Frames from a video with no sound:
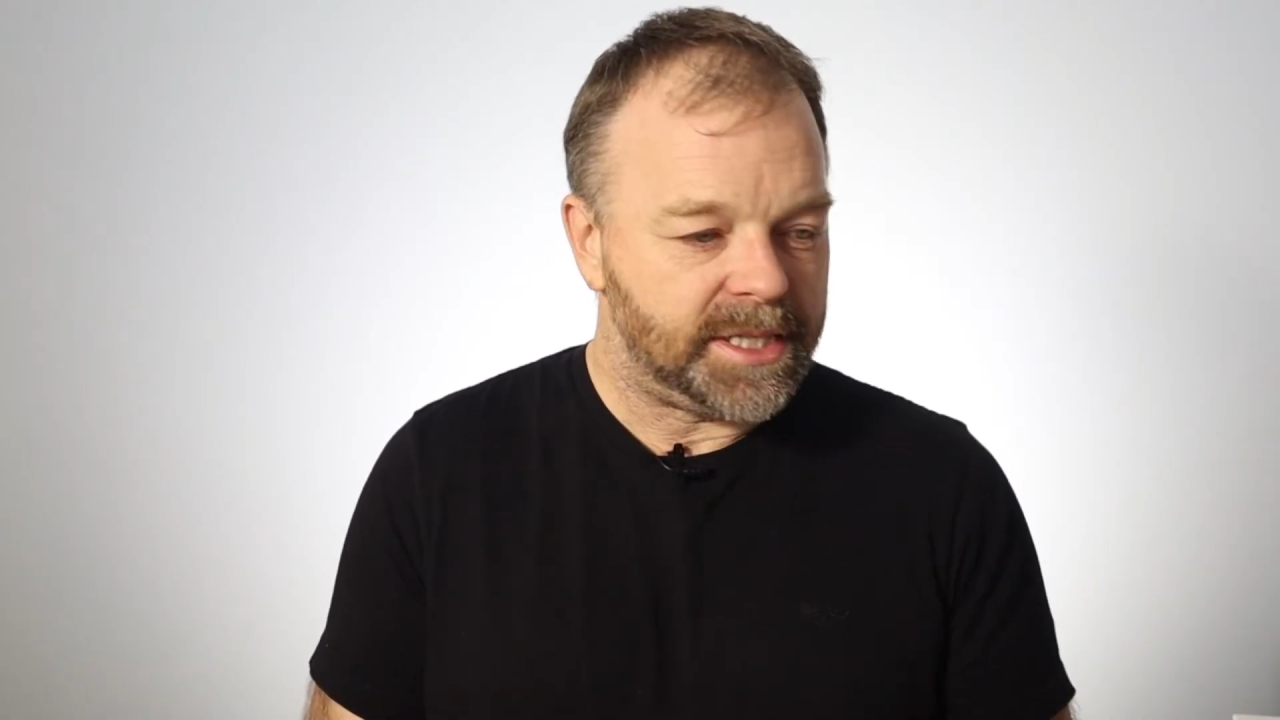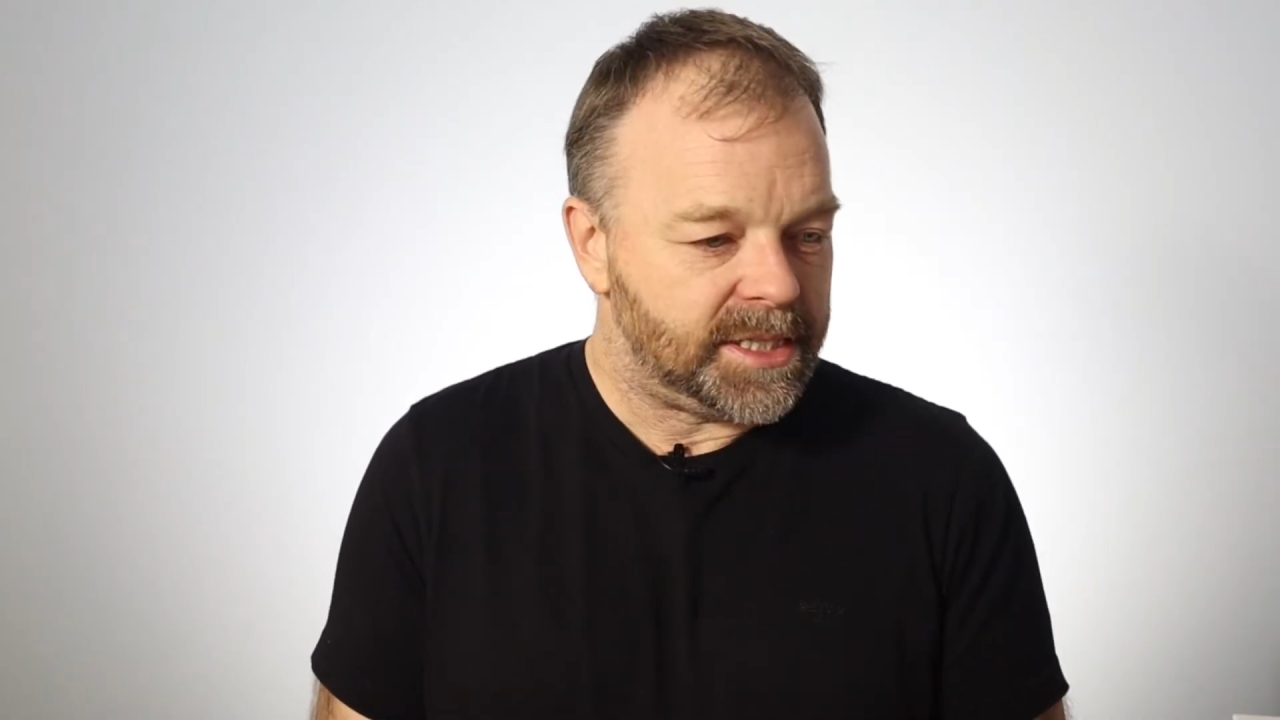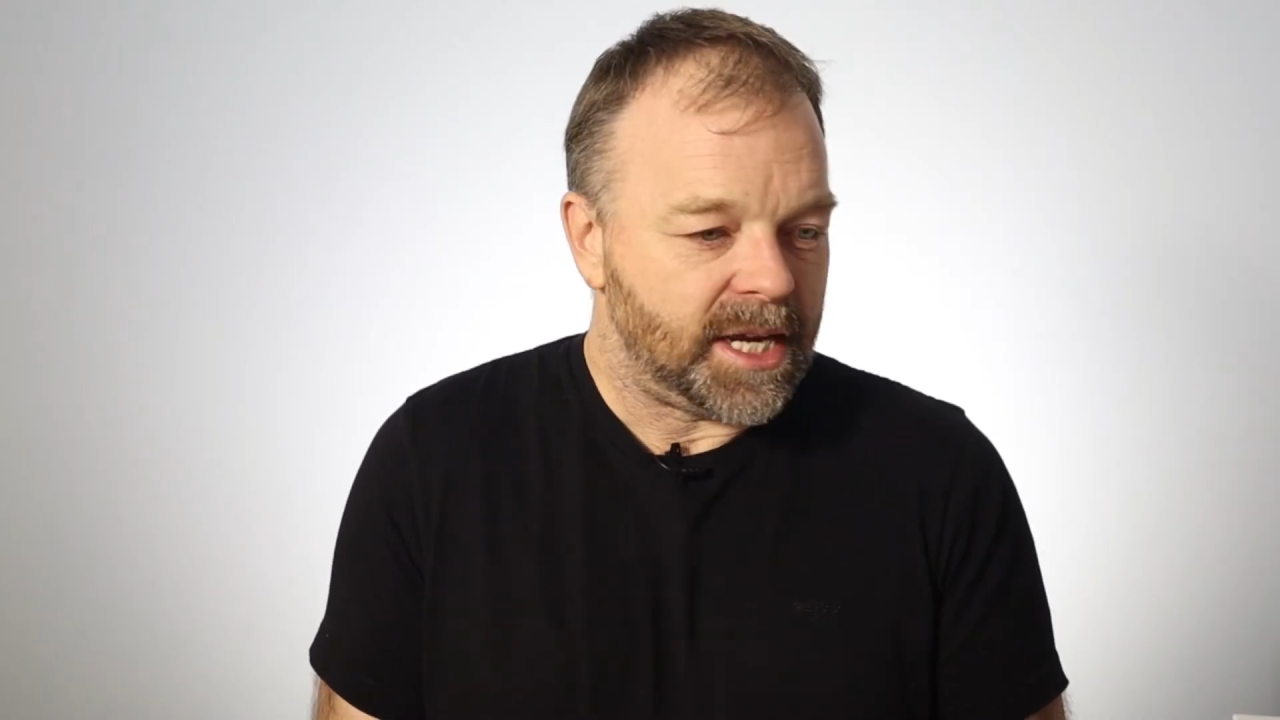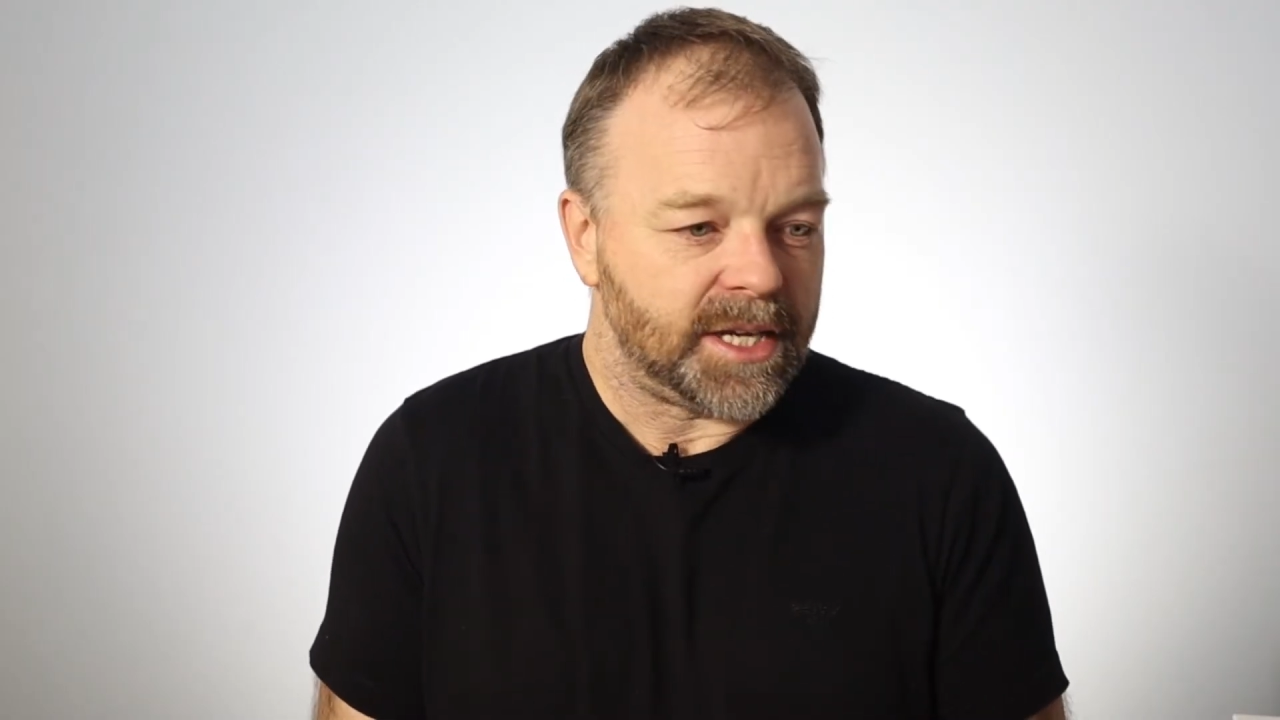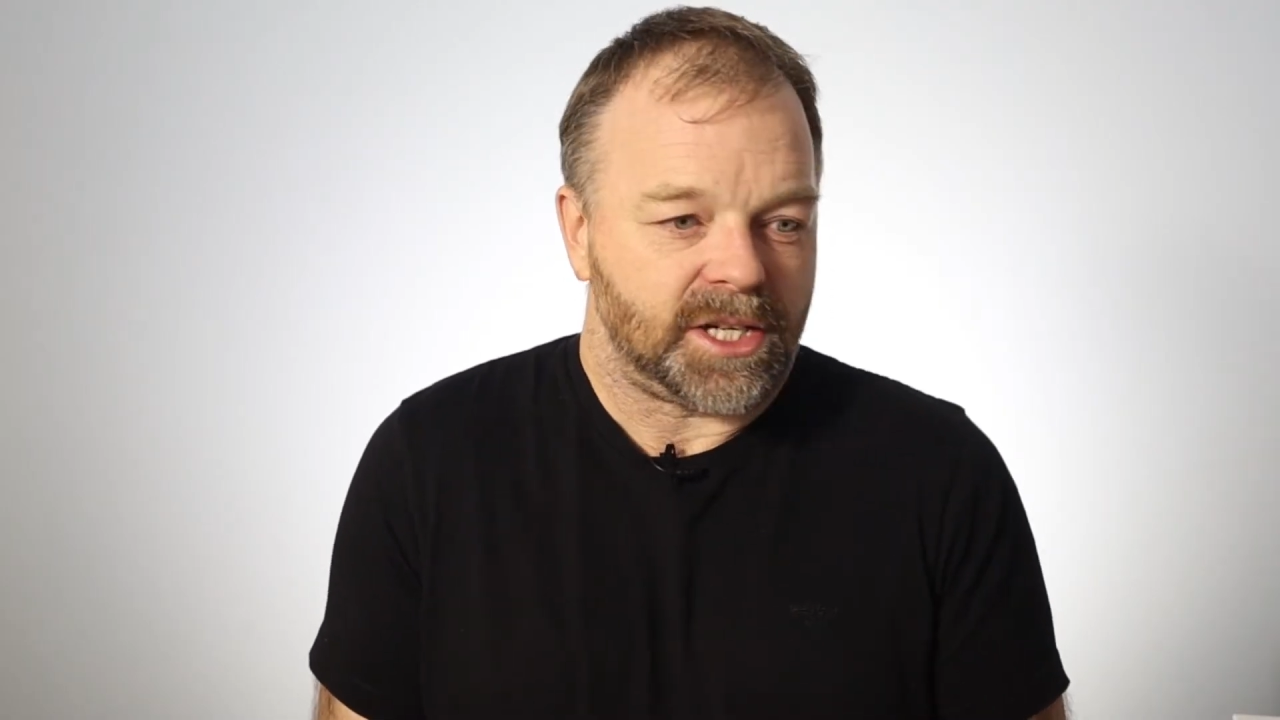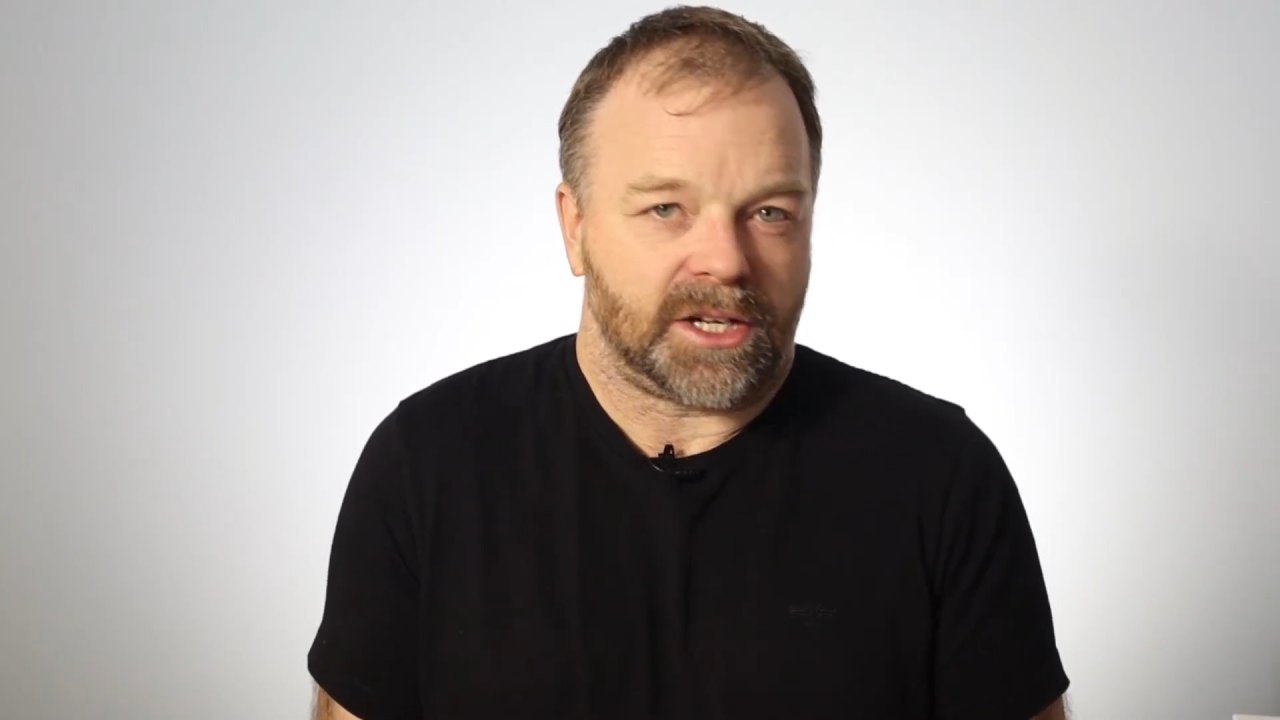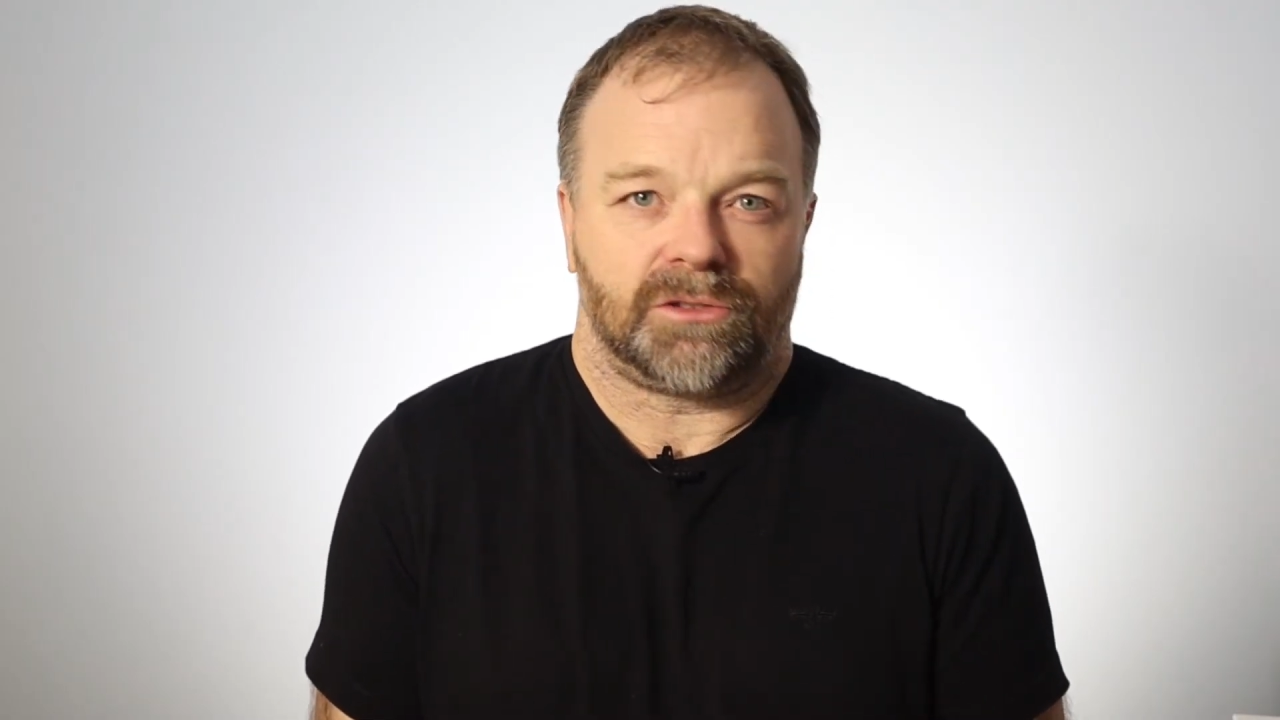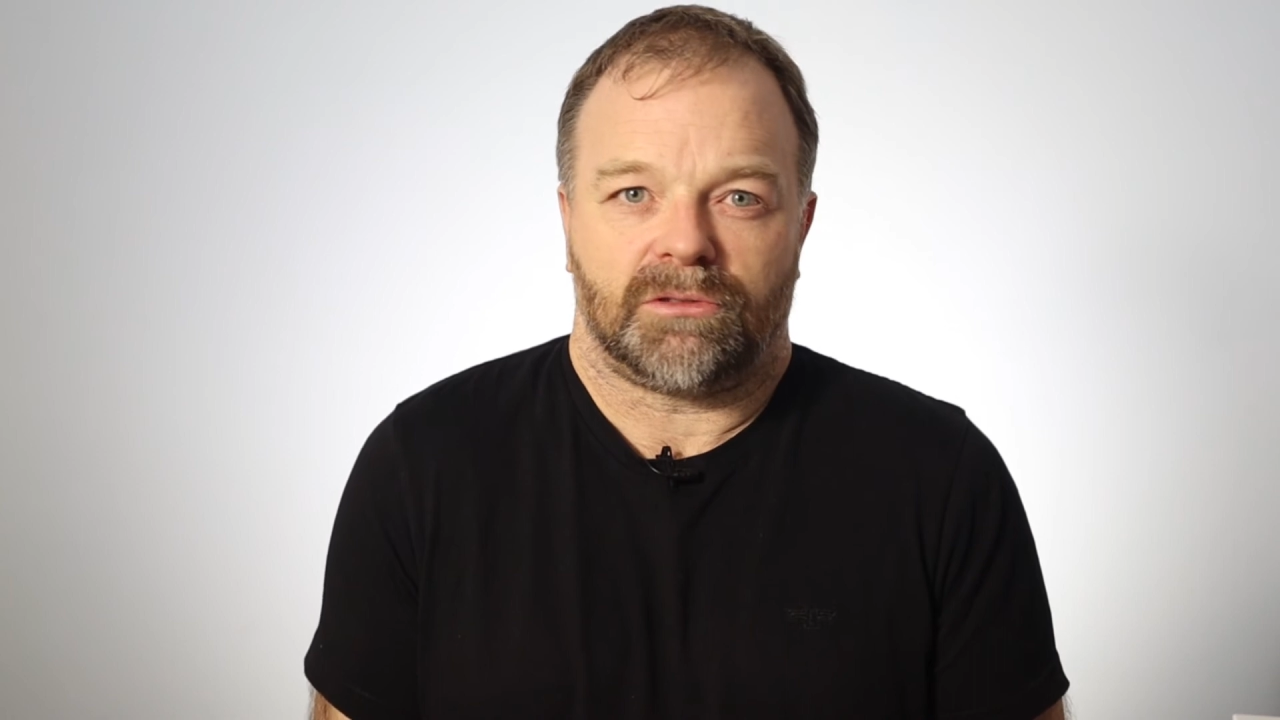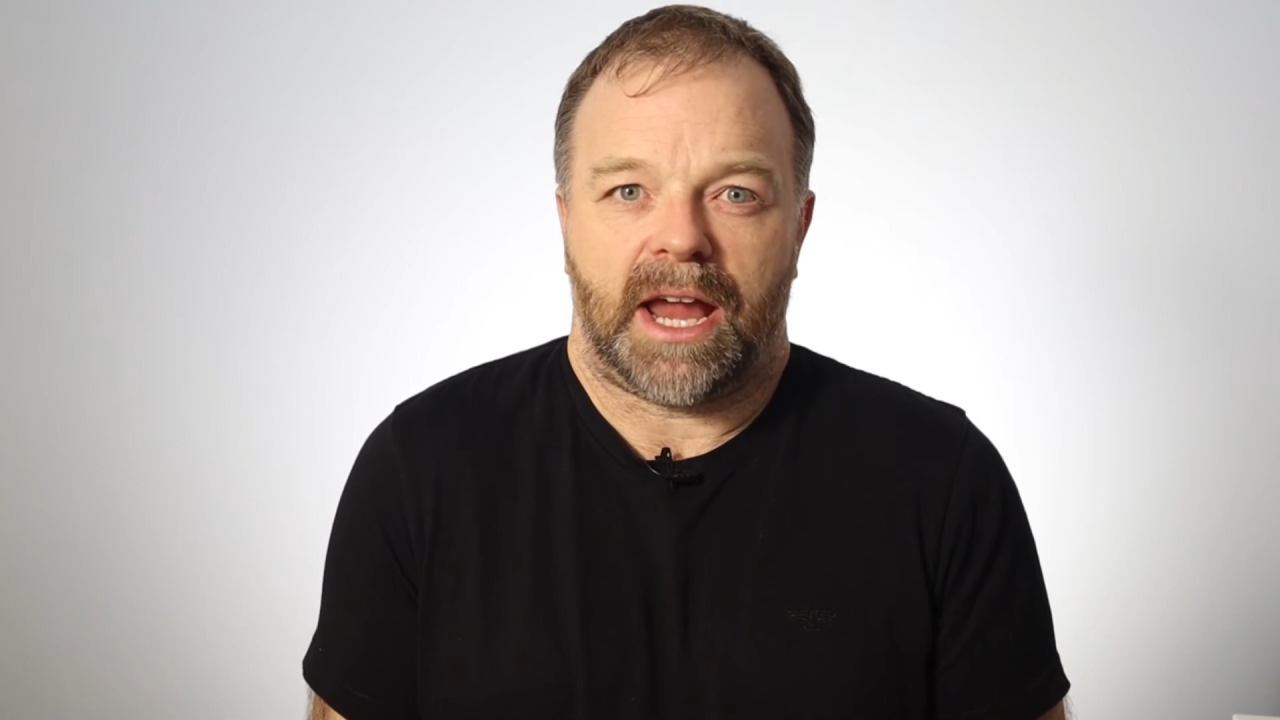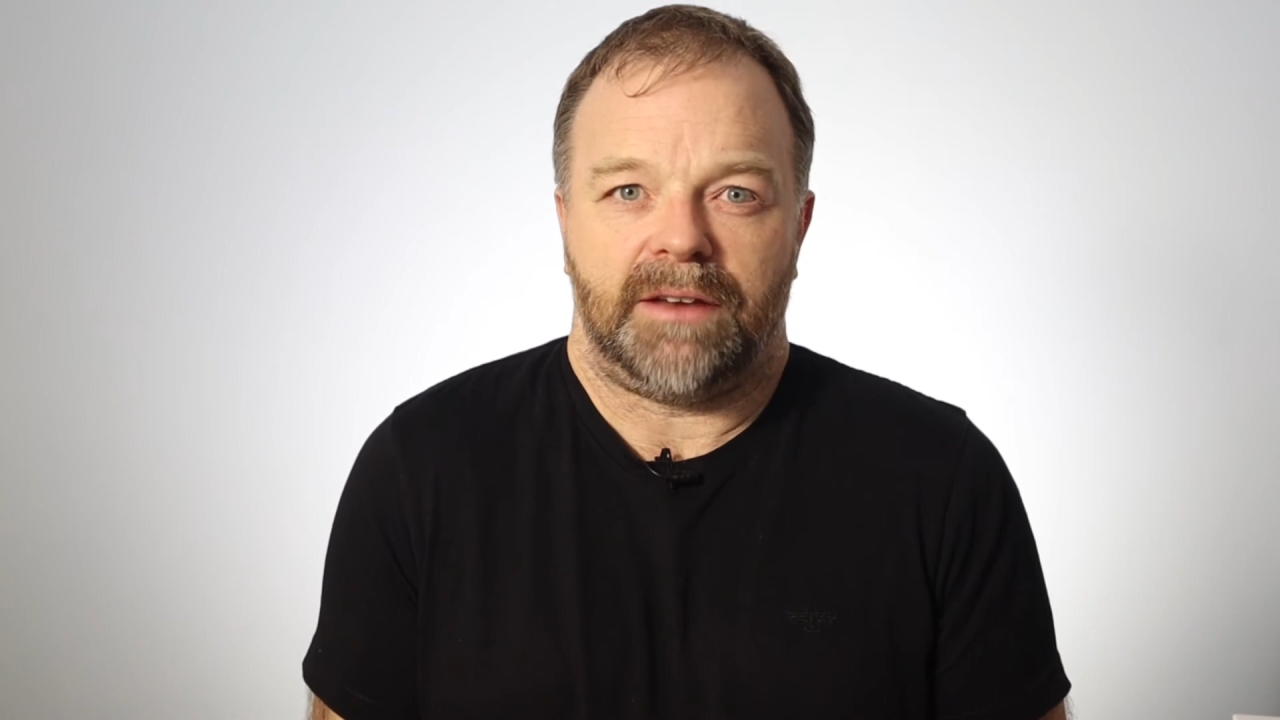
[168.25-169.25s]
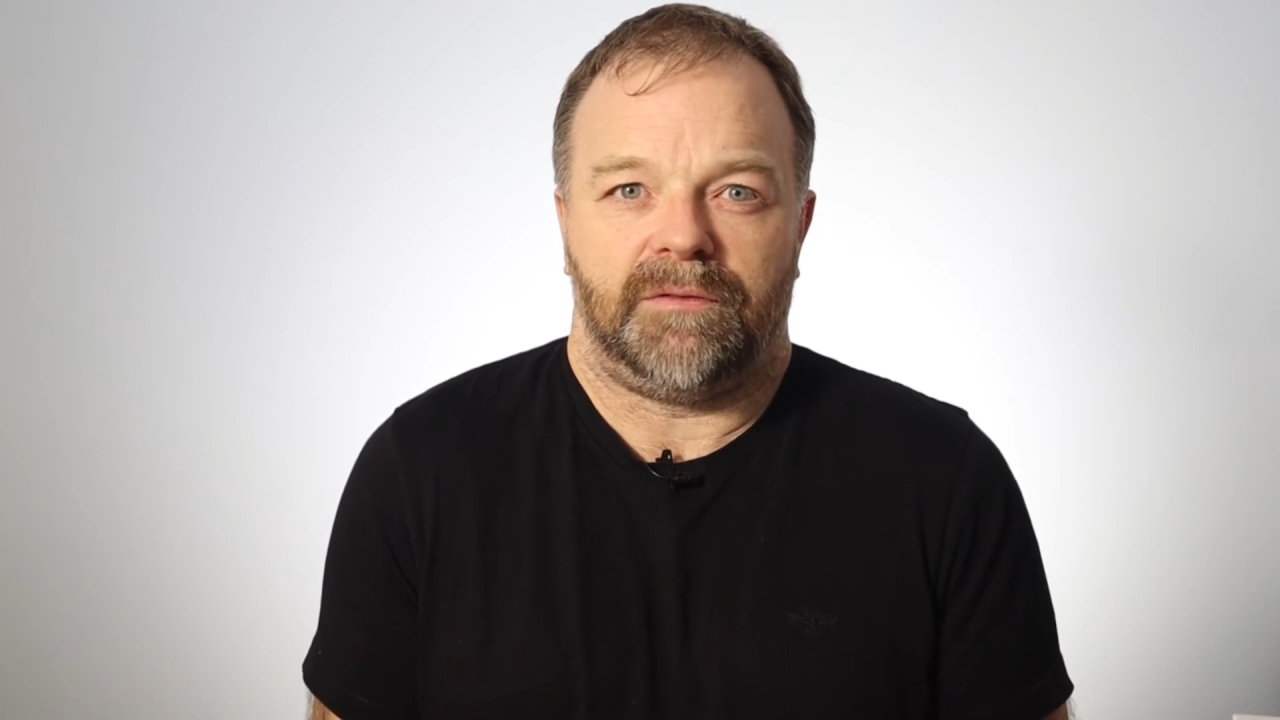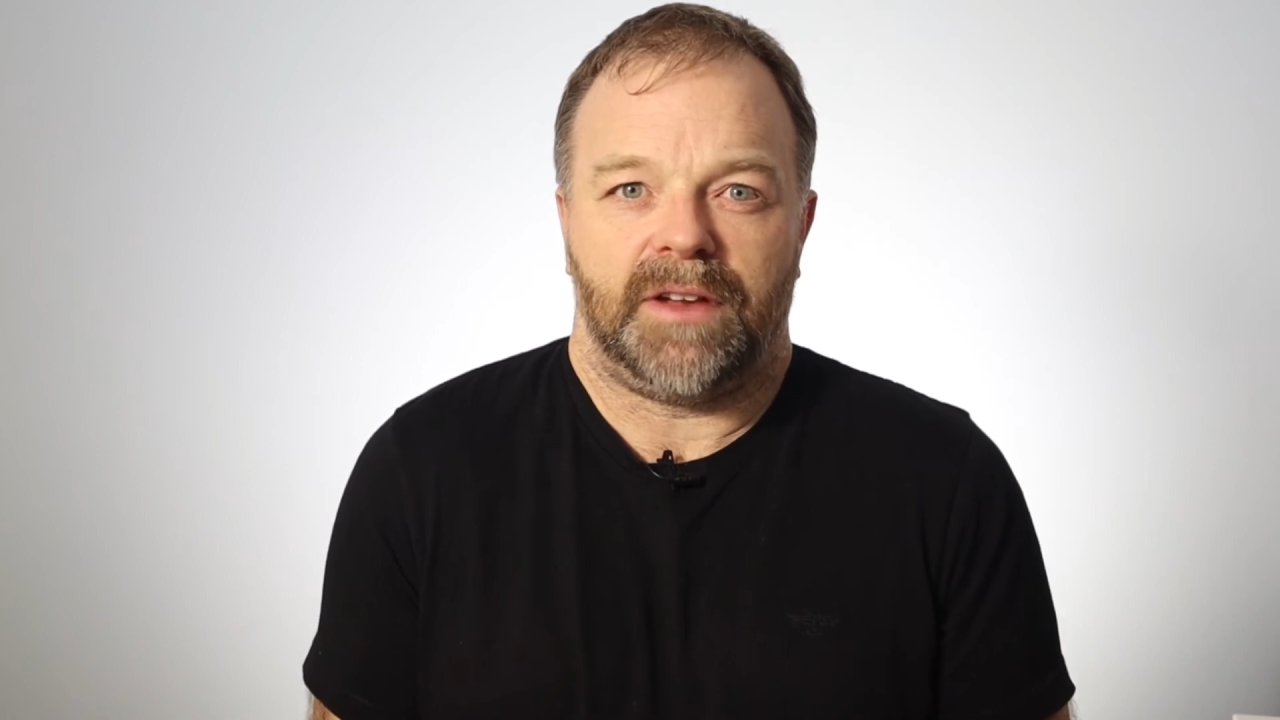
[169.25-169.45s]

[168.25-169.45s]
such a great